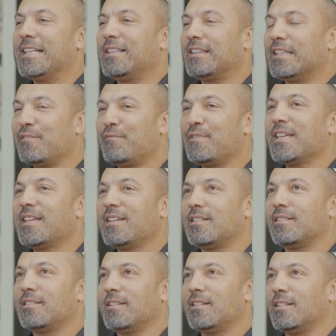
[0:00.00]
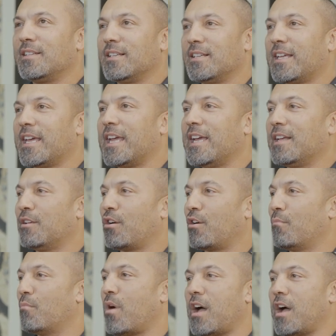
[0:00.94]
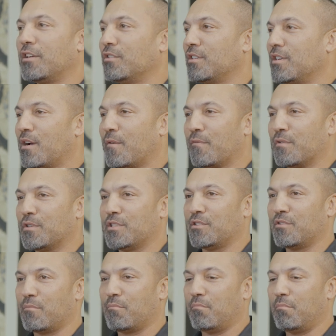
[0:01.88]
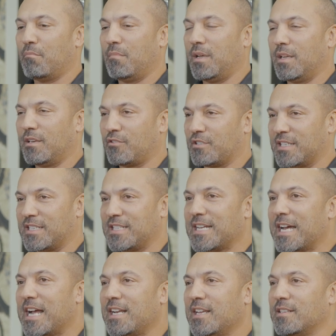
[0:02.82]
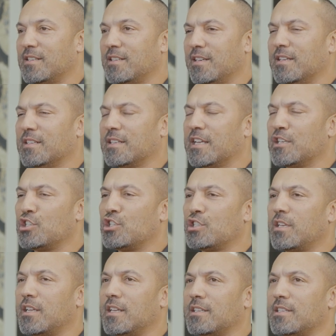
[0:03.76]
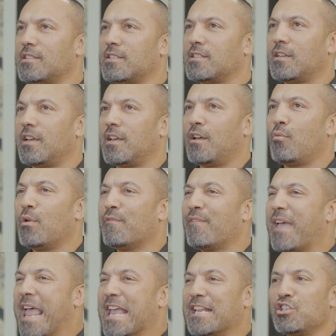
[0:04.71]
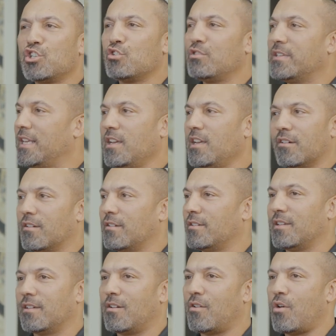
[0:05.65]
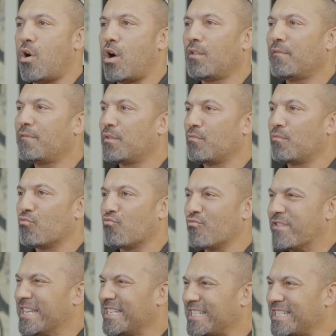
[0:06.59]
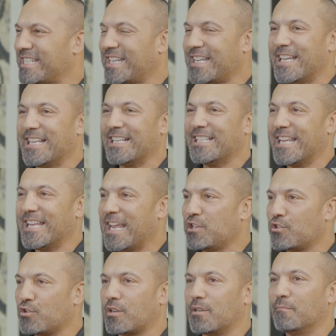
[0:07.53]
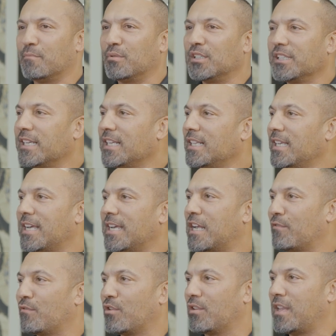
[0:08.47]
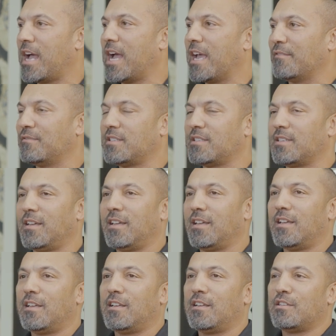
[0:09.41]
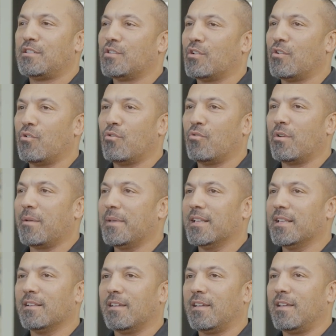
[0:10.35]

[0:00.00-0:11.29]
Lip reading: in living in today in our modern comforts and our society as it is, we've engineered all of the risk and danger completely out of our lives. Right. So,